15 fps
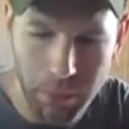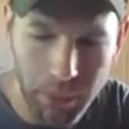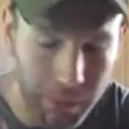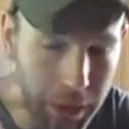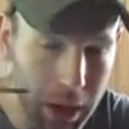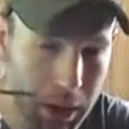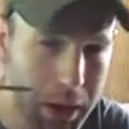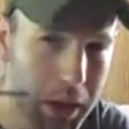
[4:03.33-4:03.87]

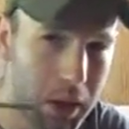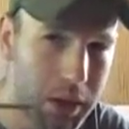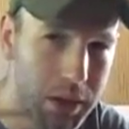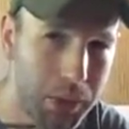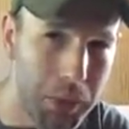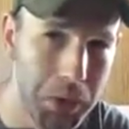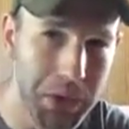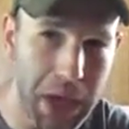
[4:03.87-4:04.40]
Very good
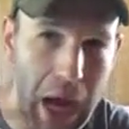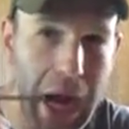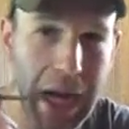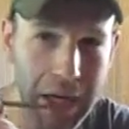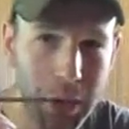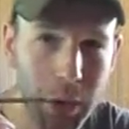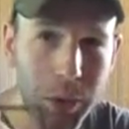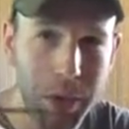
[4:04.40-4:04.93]
tools. I
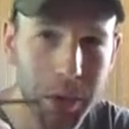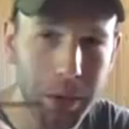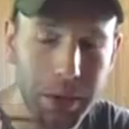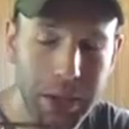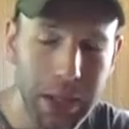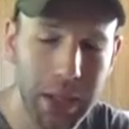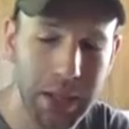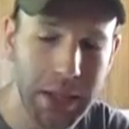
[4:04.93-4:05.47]
do use
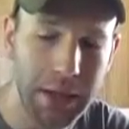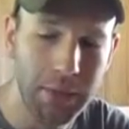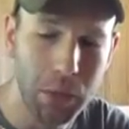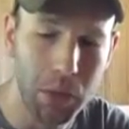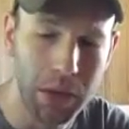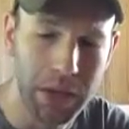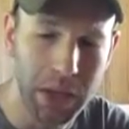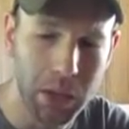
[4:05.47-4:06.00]
these every
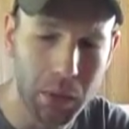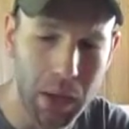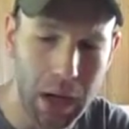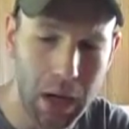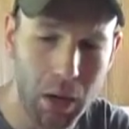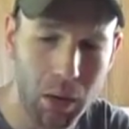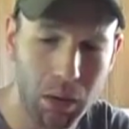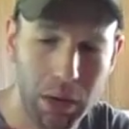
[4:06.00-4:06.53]
once in a
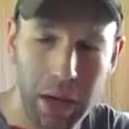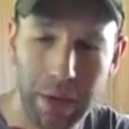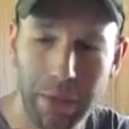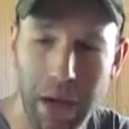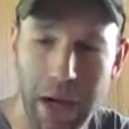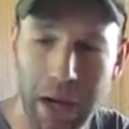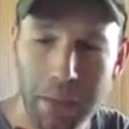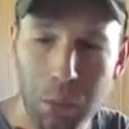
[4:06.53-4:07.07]
while if
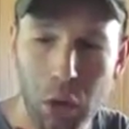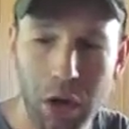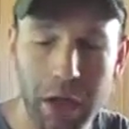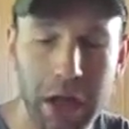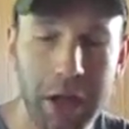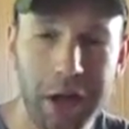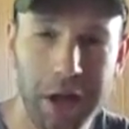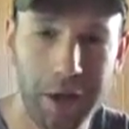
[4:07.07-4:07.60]
I am
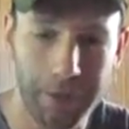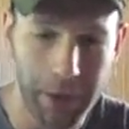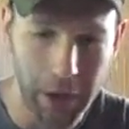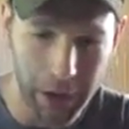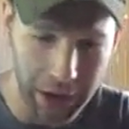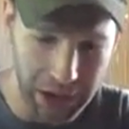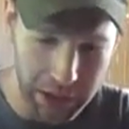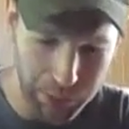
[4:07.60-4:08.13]
working in a
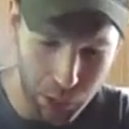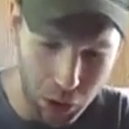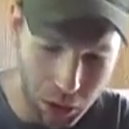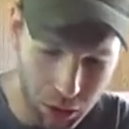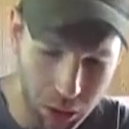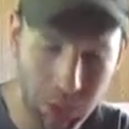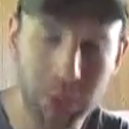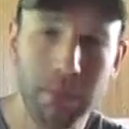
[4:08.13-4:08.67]
very
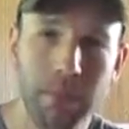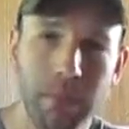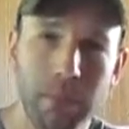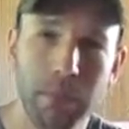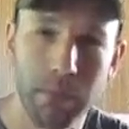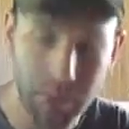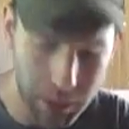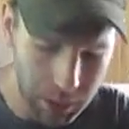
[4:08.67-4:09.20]
small,
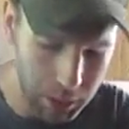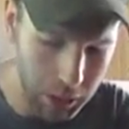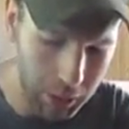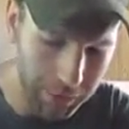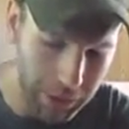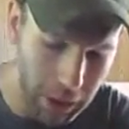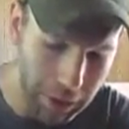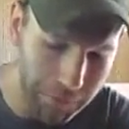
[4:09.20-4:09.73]

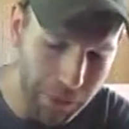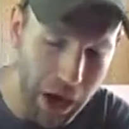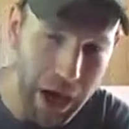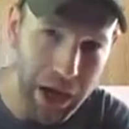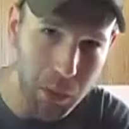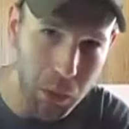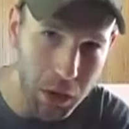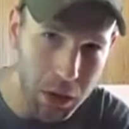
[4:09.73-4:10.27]
very
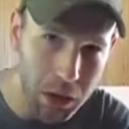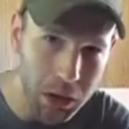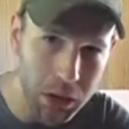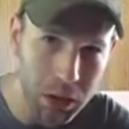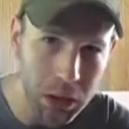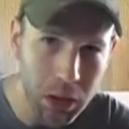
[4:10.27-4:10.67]
fine work.